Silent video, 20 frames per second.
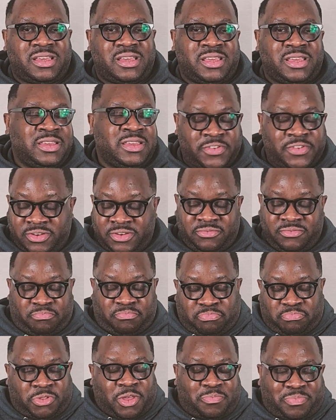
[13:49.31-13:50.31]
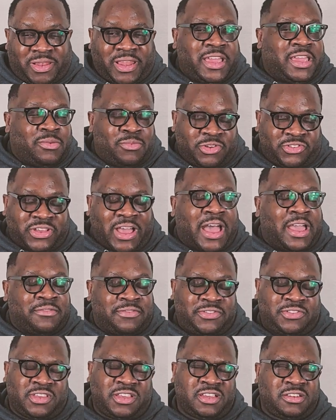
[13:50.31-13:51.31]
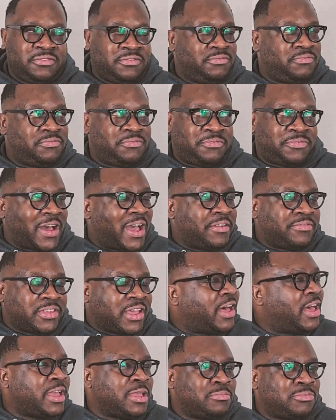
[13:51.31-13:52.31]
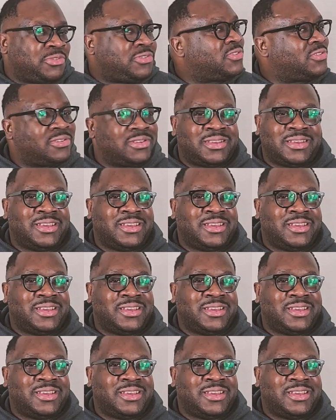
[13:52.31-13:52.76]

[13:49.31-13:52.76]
Even the play, which I've seen five times.